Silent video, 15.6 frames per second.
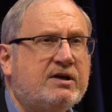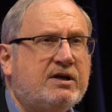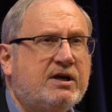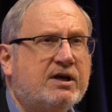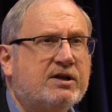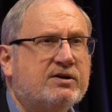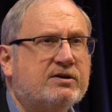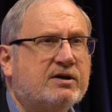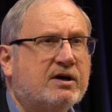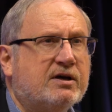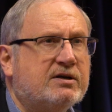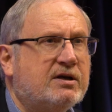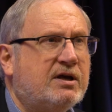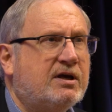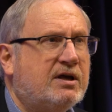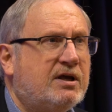in
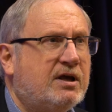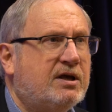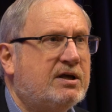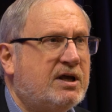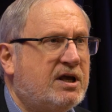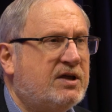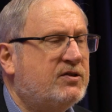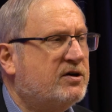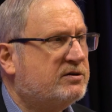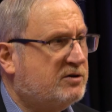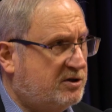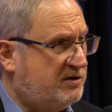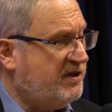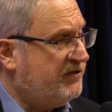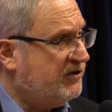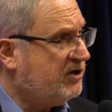
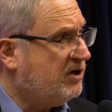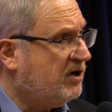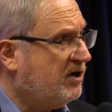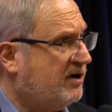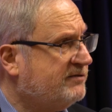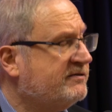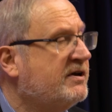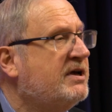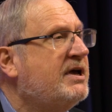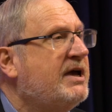the Gulf.